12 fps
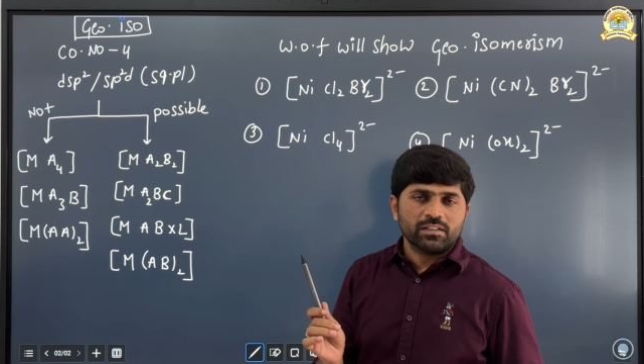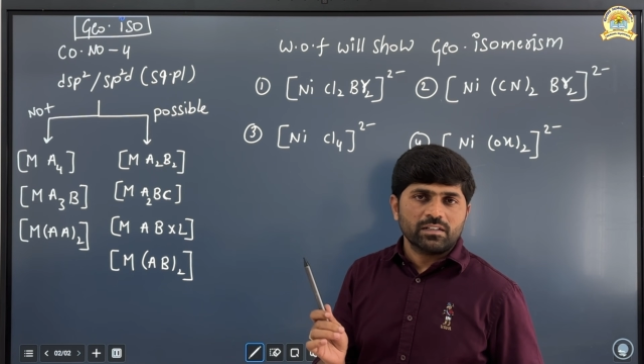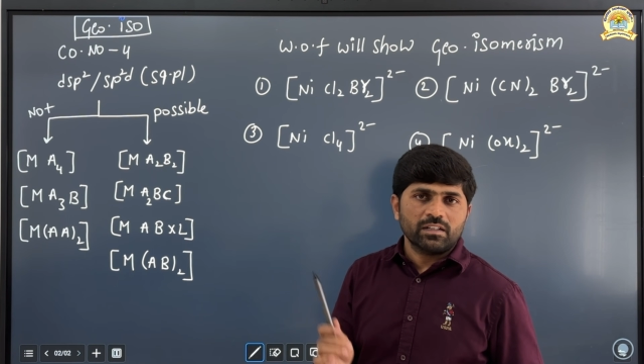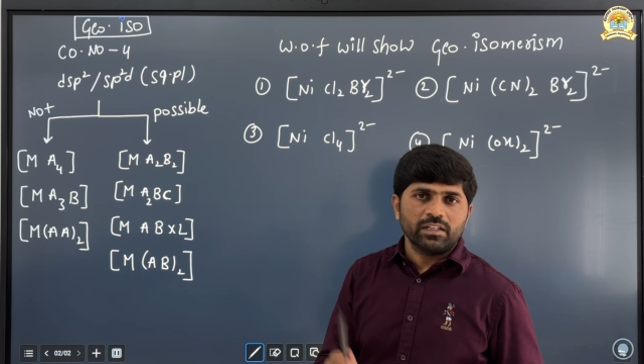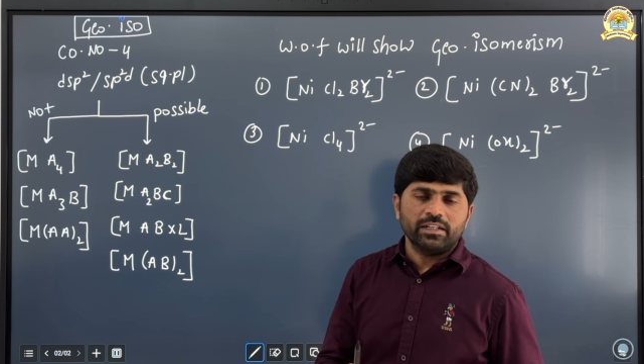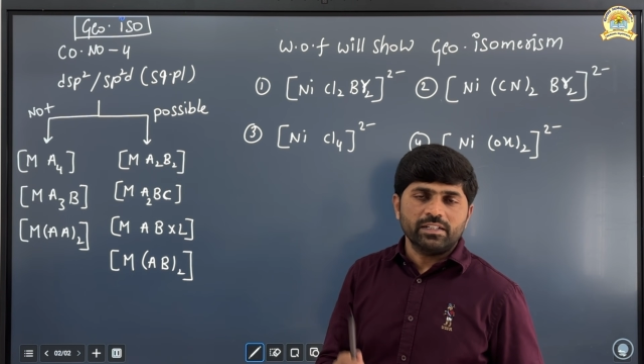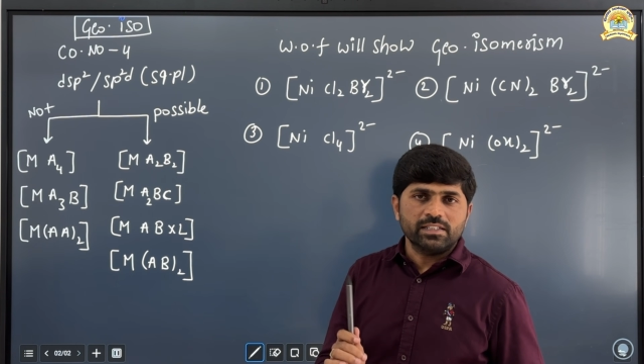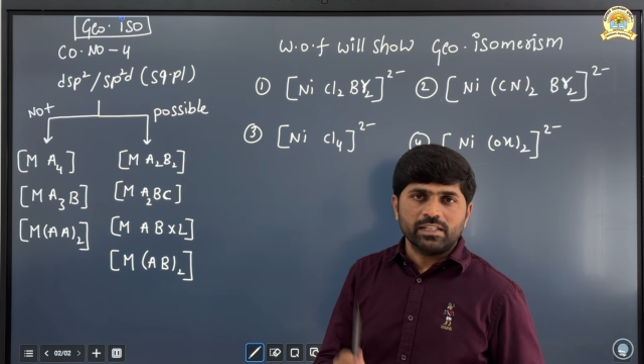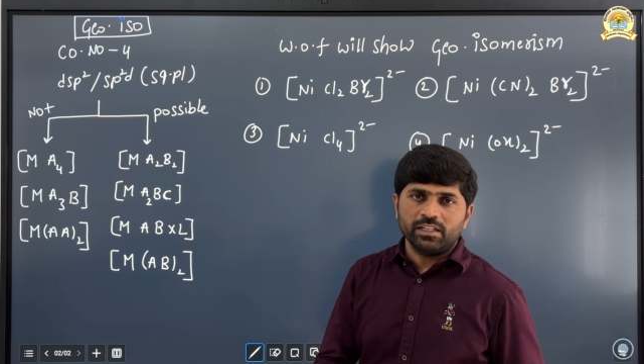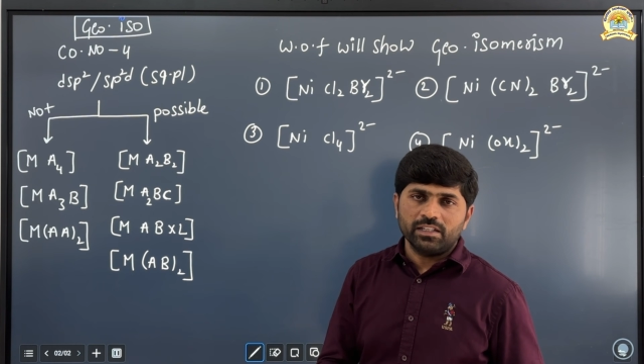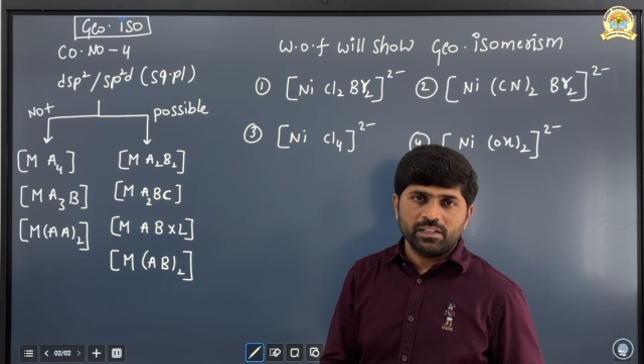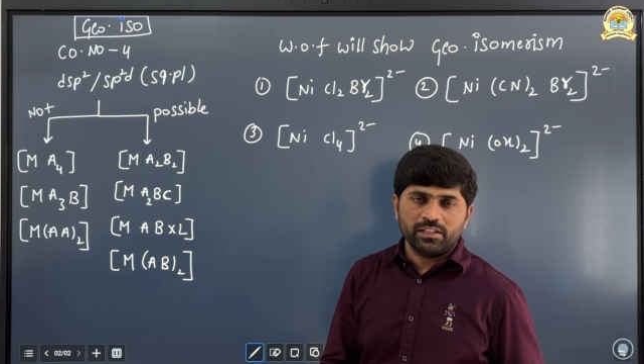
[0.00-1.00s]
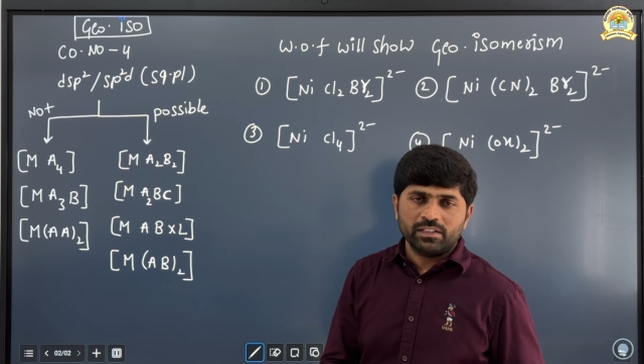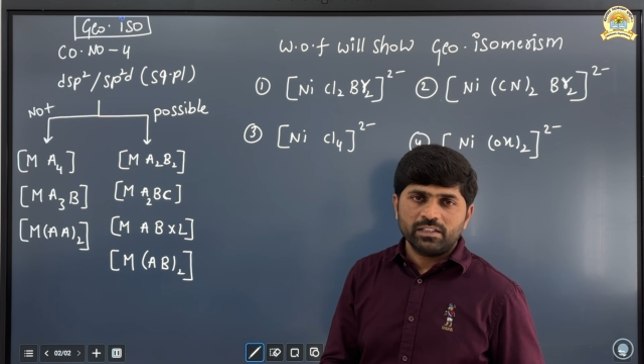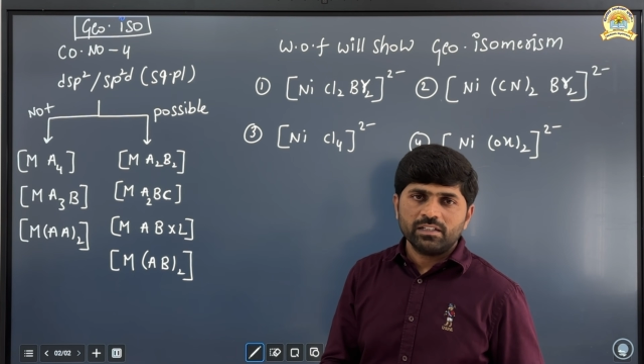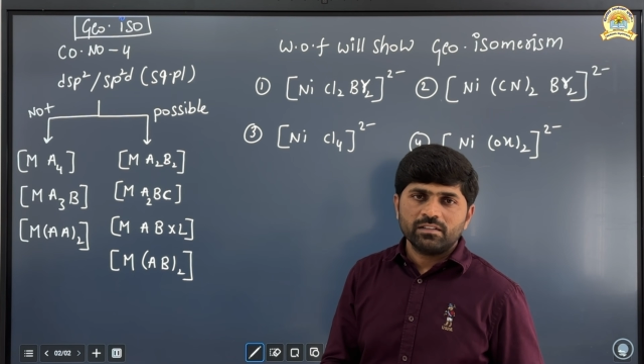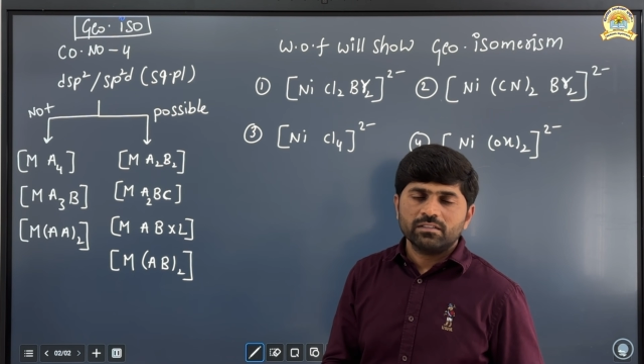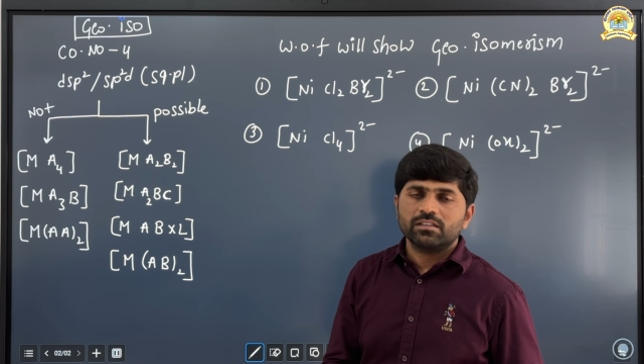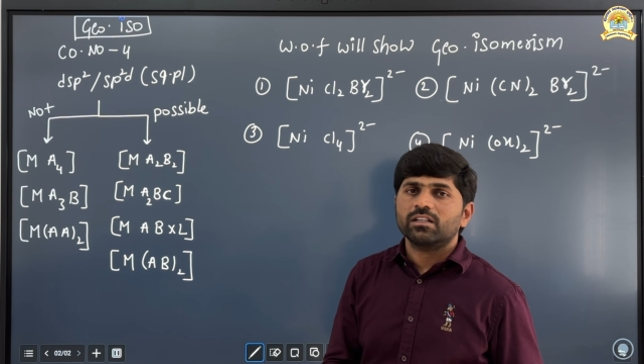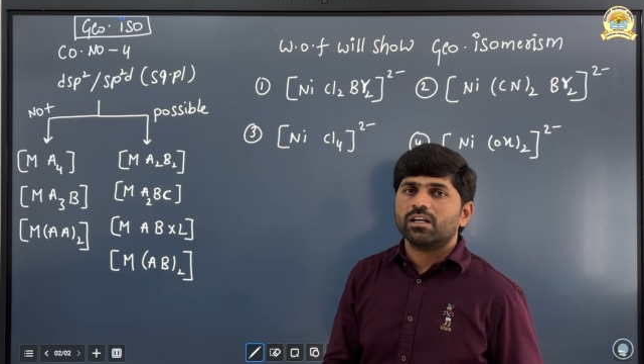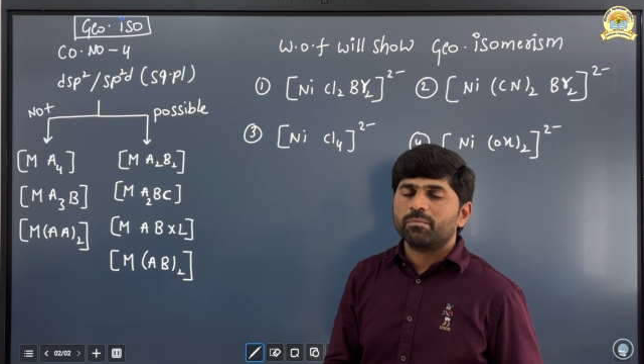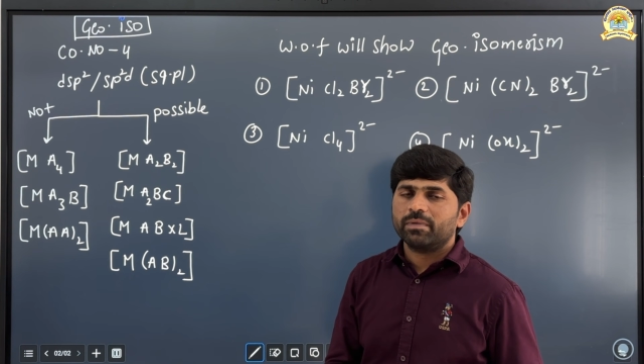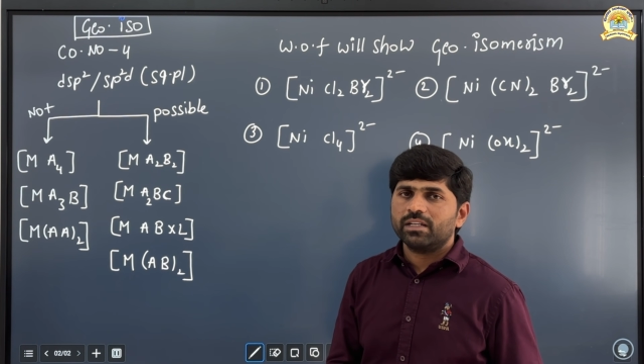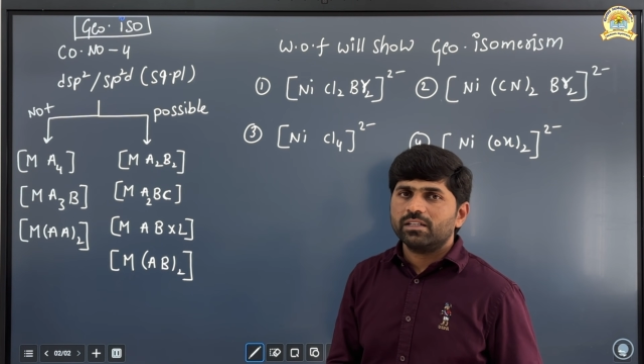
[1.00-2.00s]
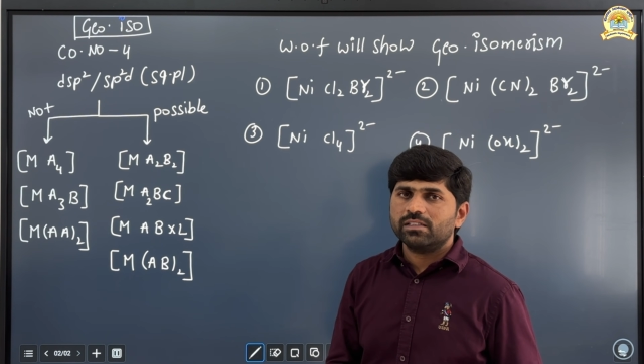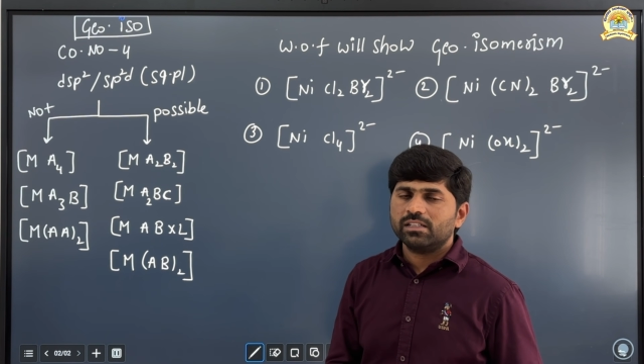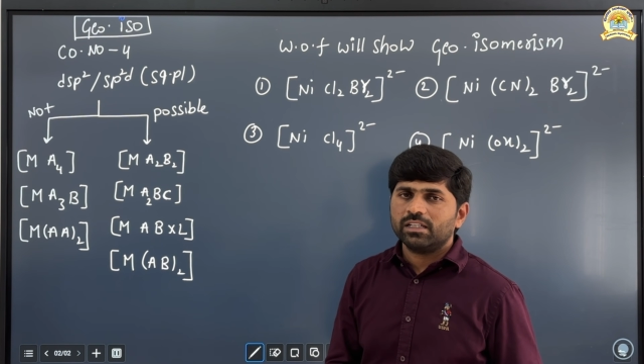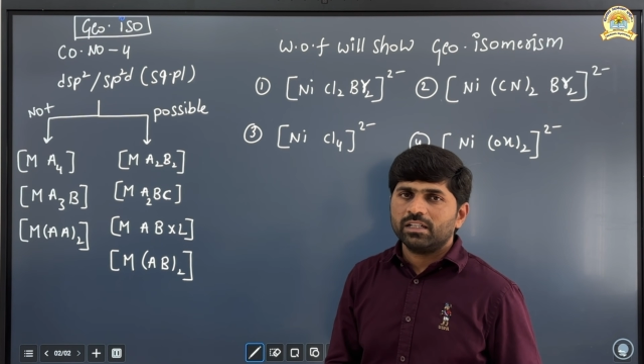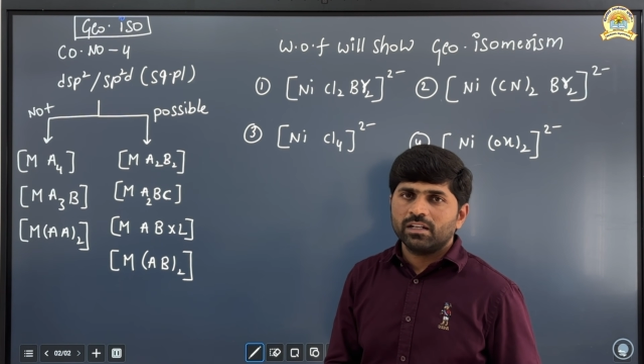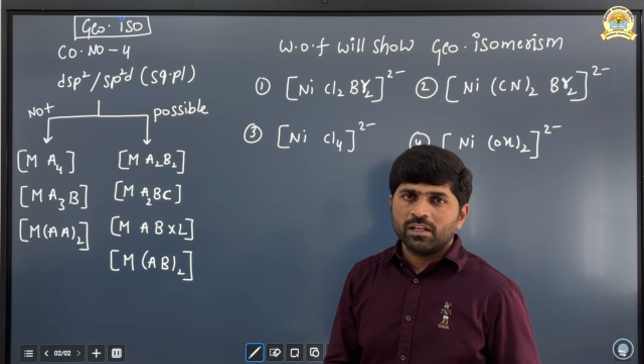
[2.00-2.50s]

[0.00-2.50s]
the NEET JEE here. The topic is like